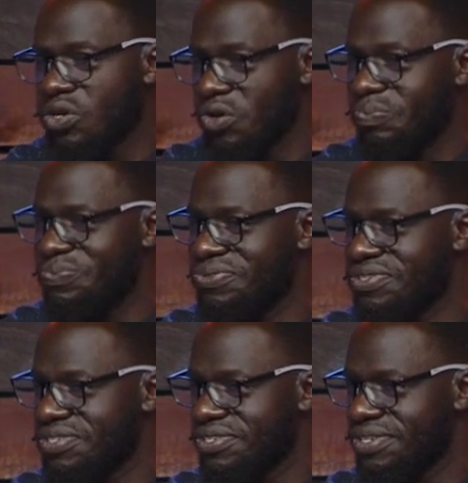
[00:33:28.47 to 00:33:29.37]

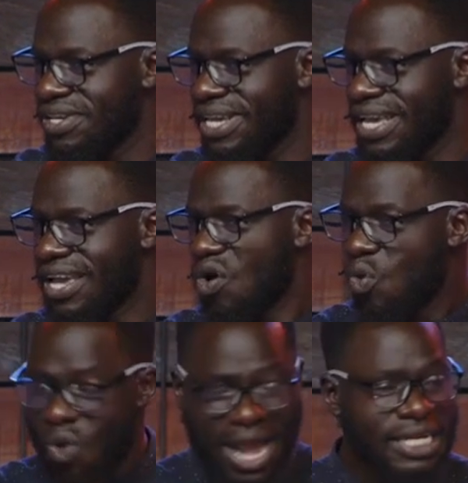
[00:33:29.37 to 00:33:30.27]
groups,
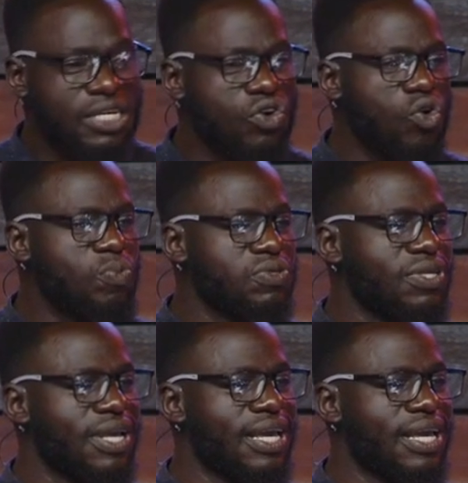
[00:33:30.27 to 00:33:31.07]
one group